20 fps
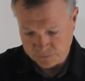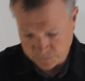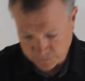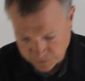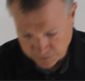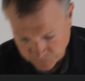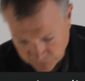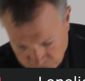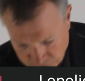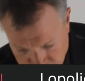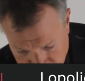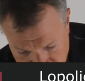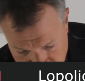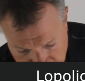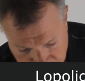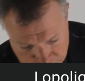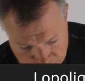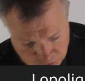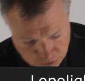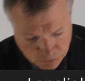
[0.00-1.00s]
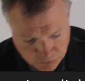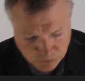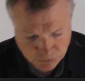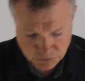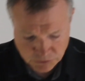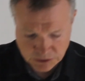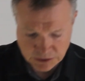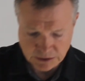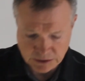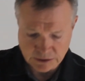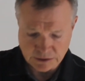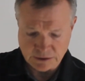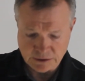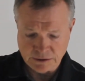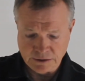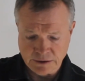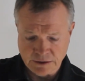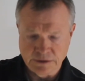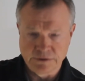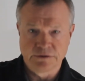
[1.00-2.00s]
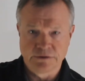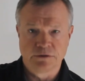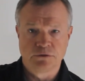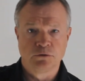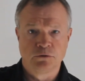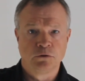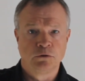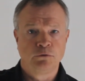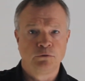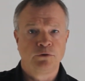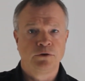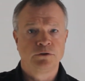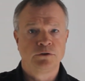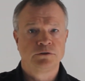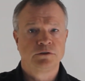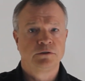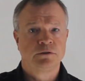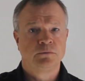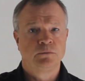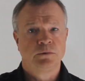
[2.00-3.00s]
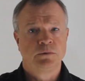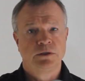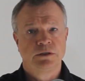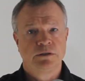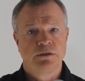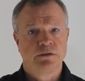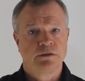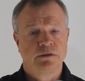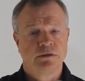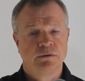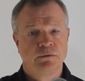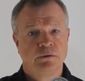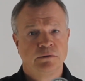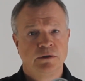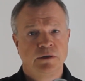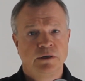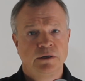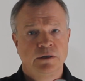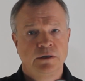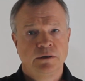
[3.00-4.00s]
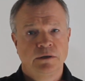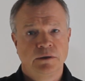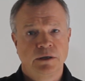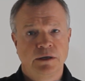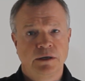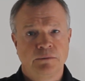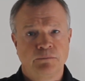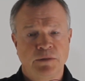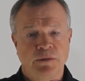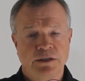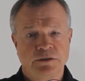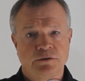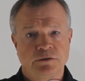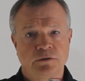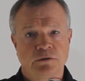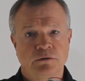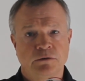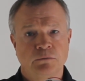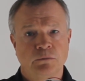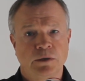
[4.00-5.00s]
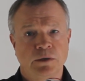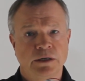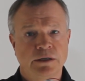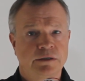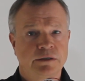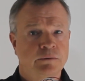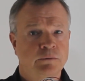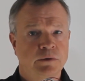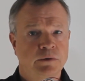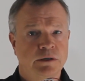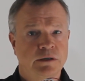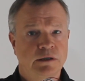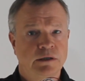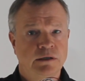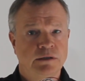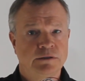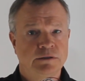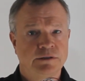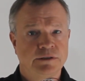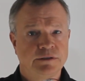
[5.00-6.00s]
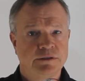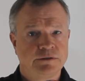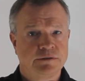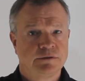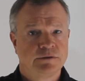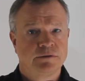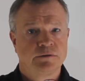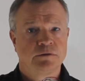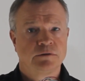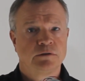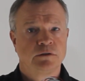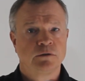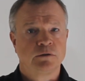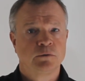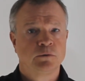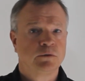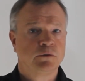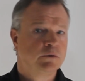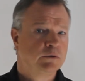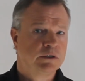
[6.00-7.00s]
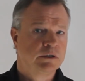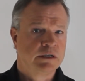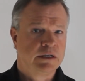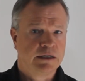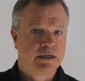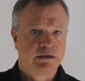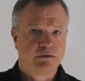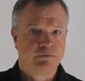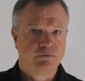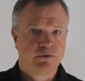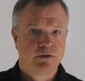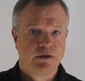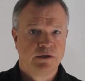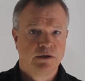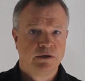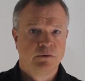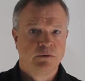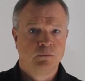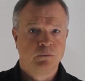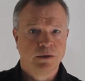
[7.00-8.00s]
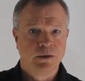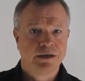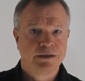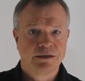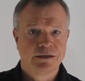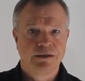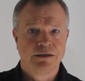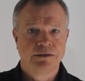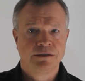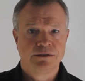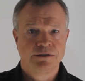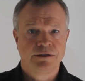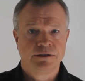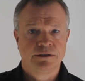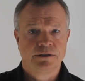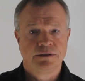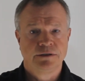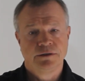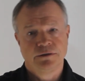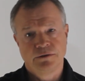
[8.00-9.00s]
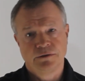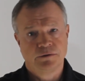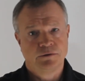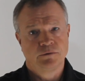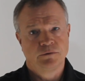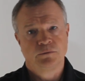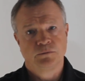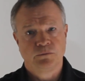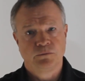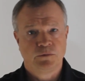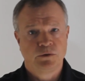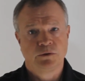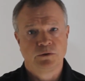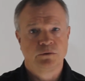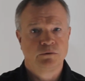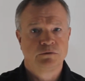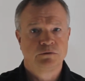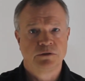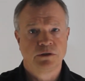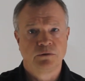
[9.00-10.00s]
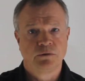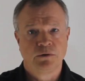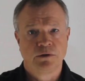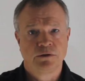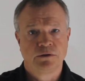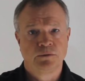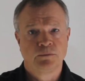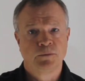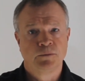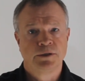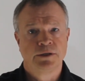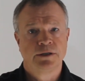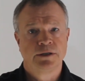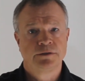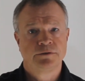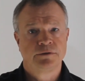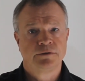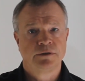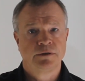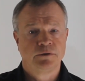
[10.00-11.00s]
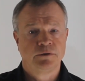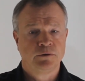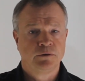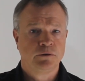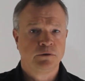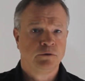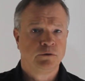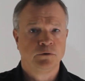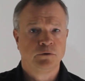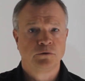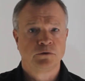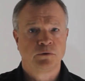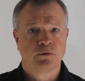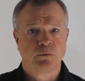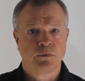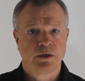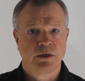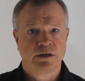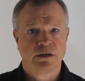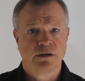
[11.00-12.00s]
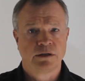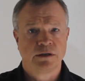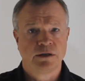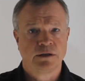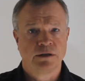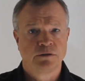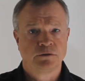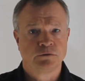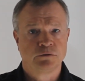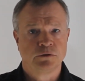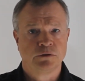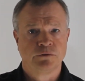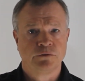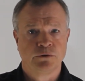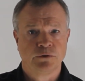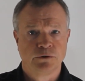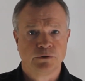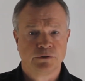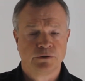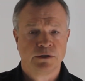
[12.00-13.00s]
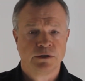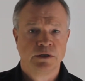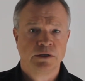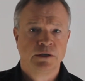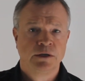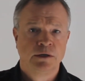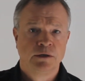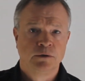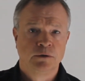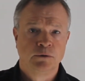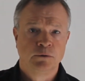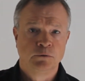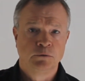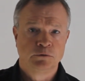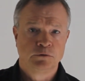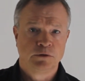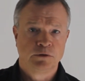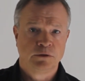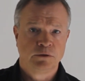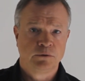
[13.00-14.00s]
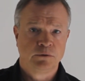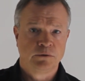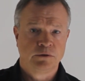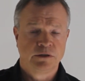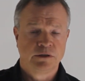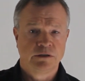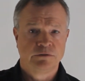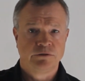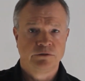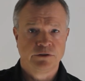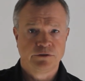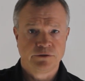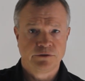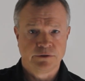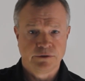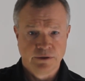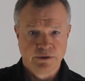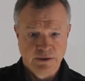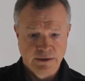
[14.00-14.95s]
versions I show you here is a dual function with a mixture of white and red LEDs. So you can have white LED, general illumination, and you use the red at night to avoid losing your night vision.